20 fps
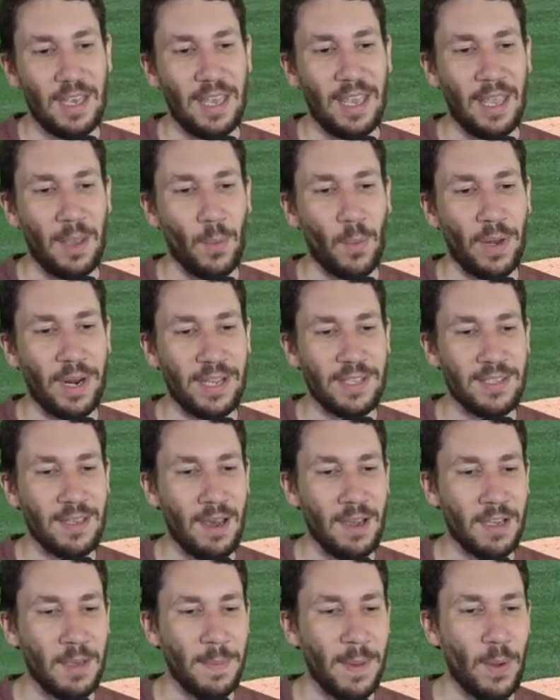And when I
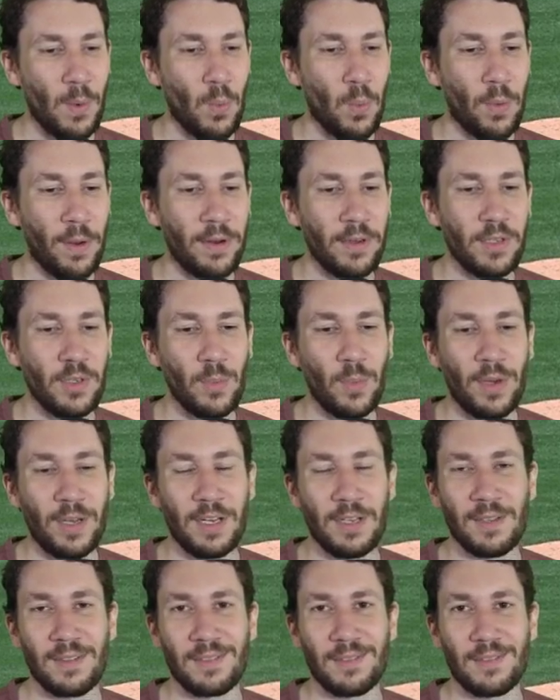talk about where you want
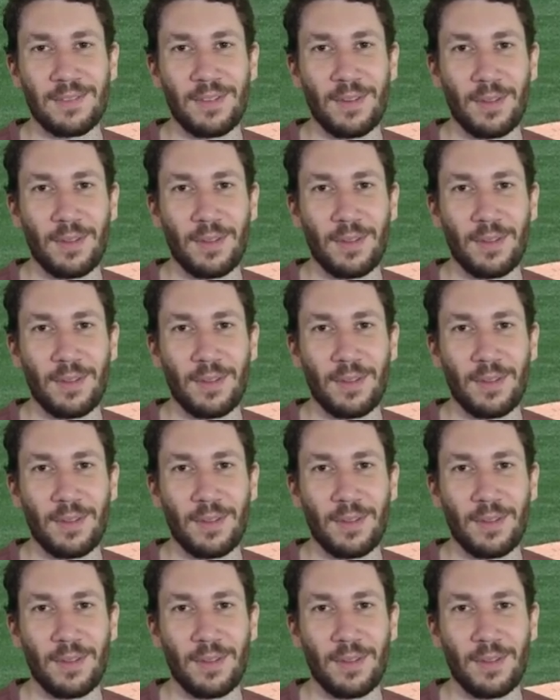to